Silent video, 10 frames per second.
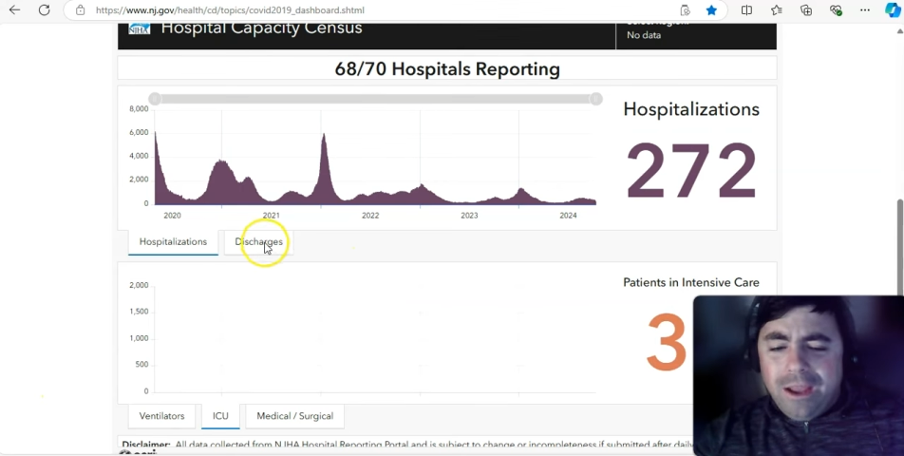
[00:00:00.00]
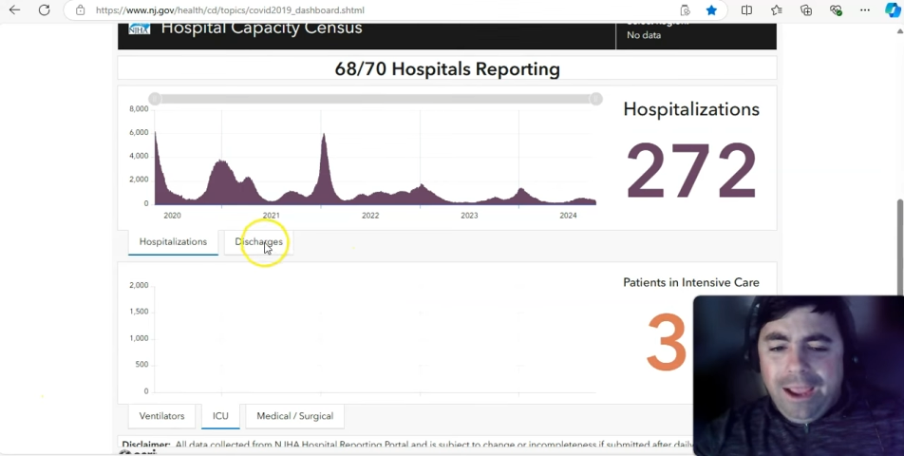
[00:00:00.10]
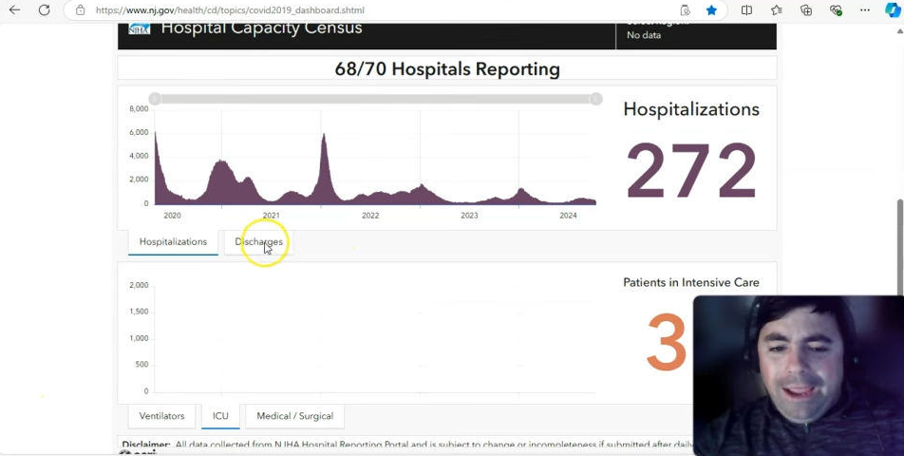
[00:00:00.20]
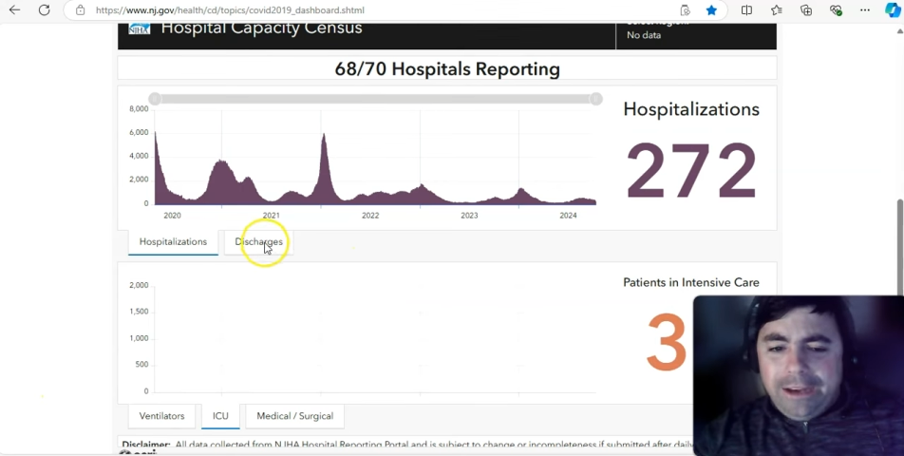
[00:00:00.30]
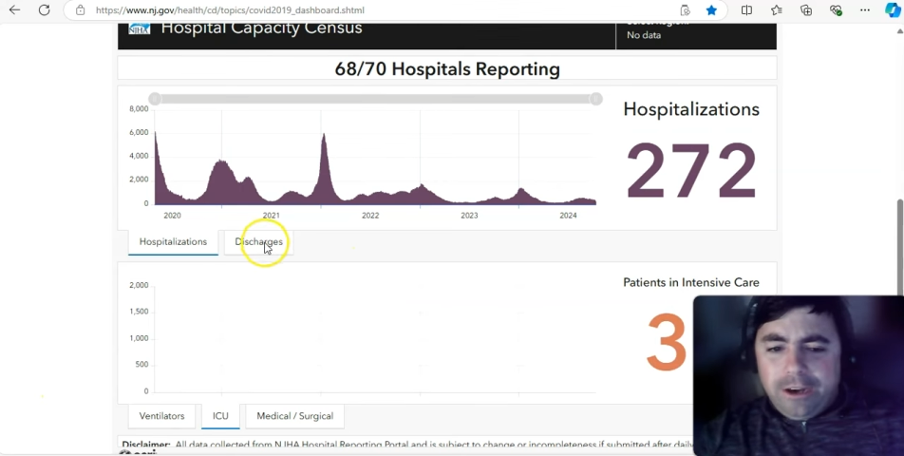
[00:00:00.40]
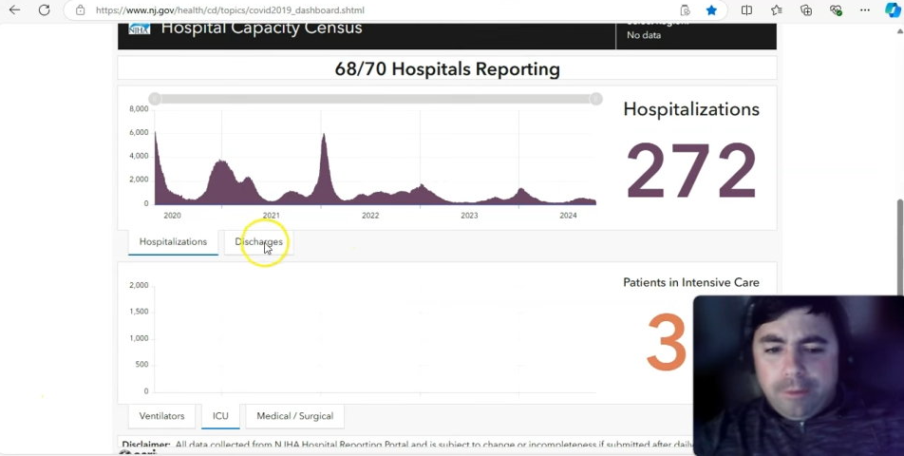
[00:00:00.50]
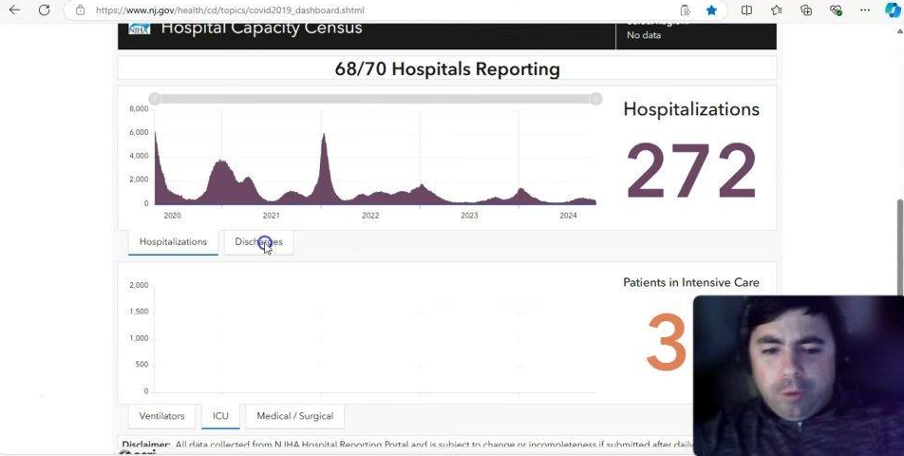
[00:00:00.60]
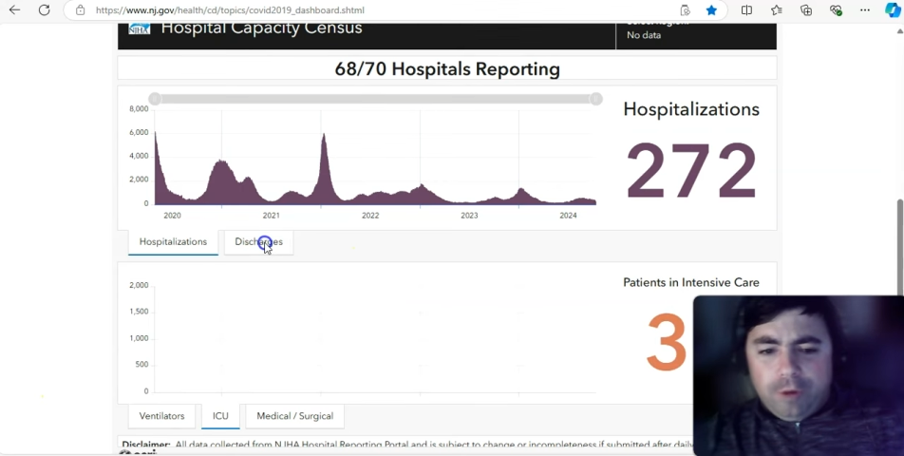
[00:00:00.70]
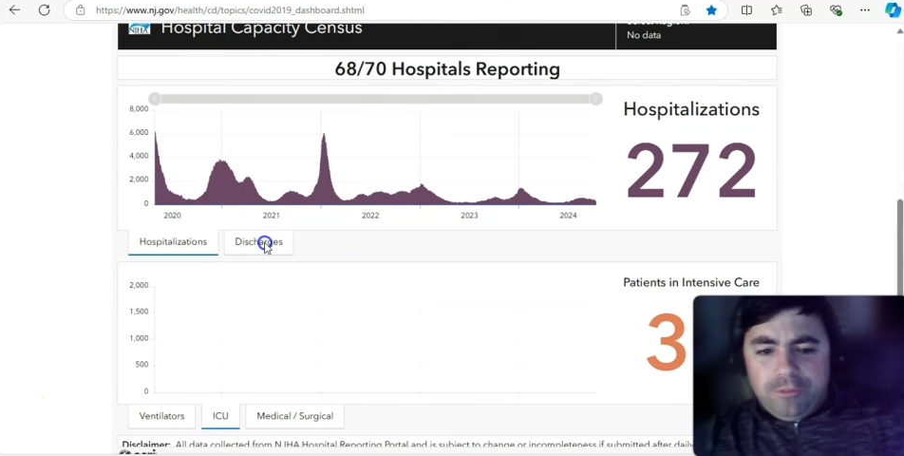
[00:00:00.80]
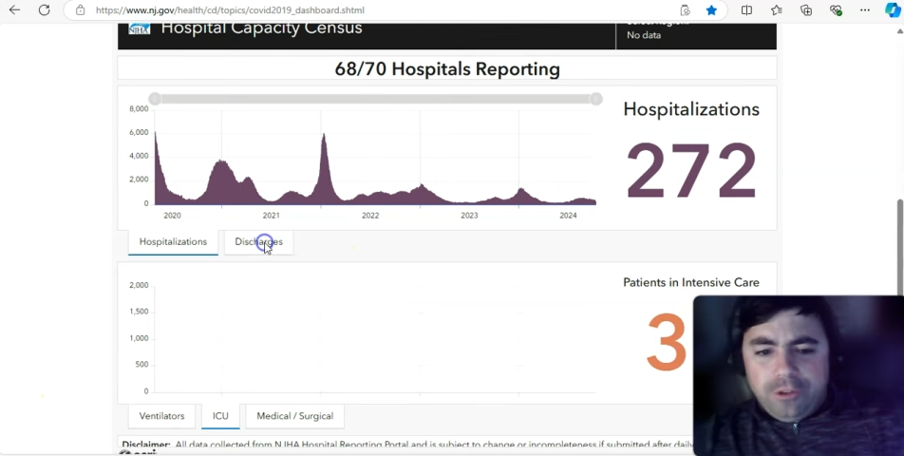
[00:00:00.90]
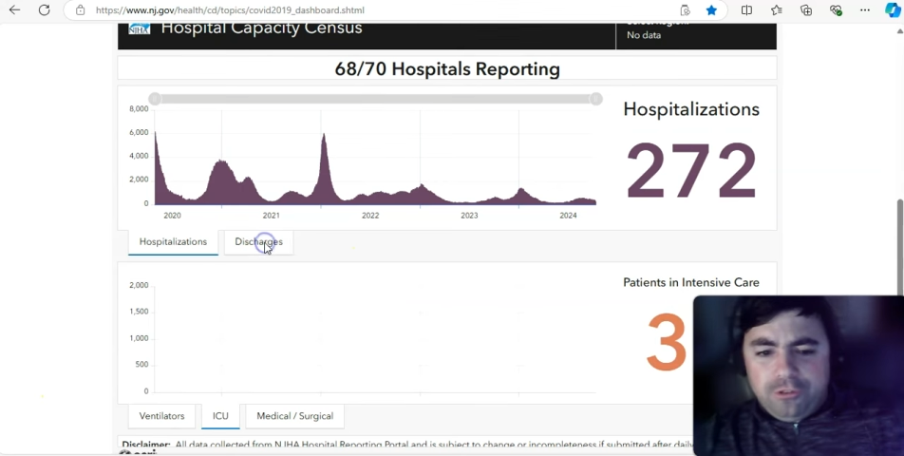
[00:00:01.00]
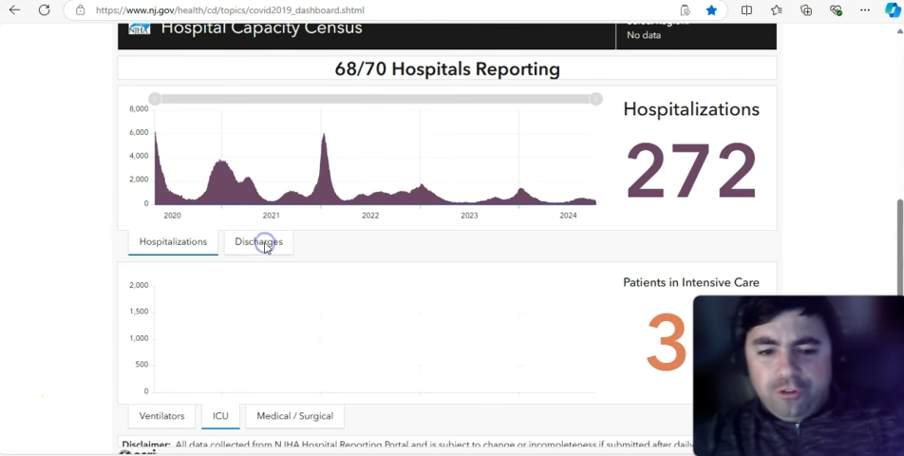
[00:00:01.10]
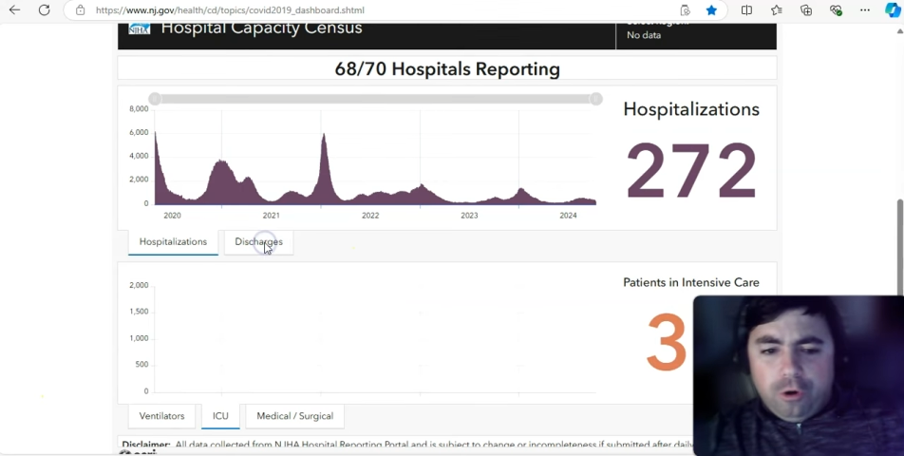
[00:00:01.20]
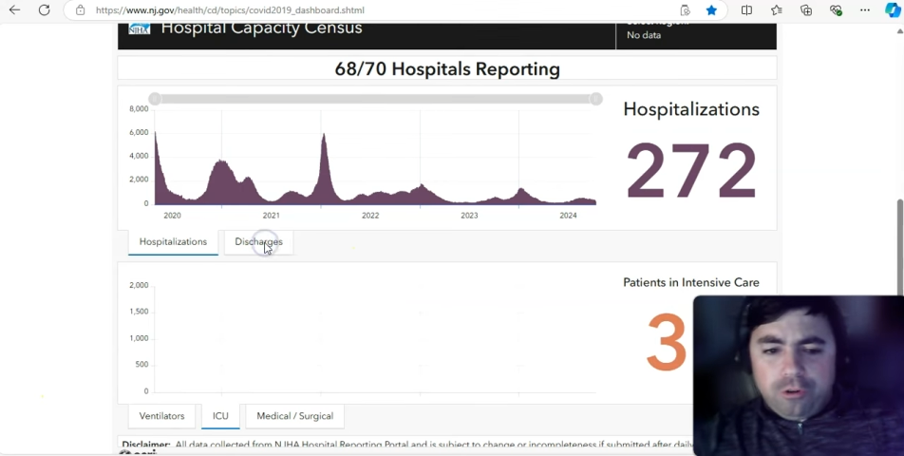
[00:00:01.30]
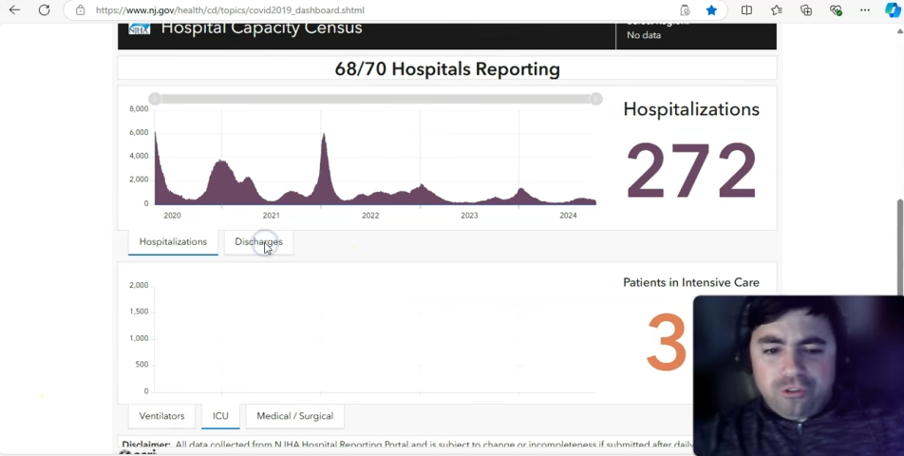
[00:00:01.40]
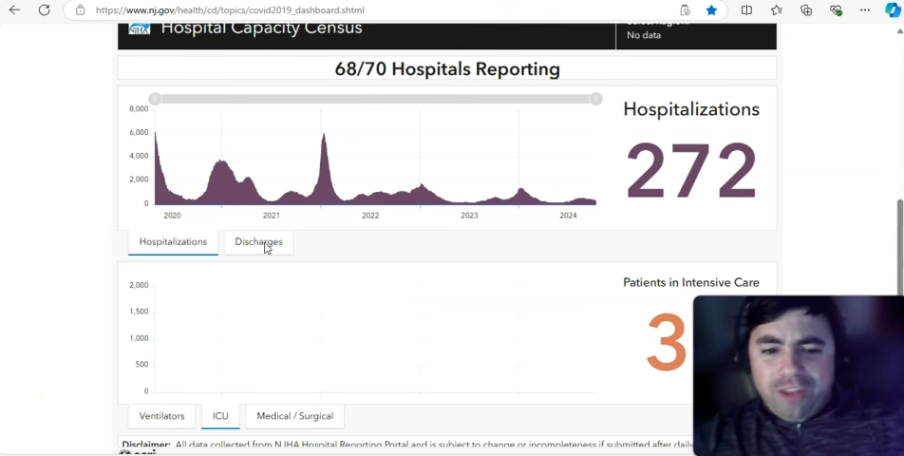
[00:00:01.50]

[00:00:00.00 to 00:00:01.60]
and the number of discharges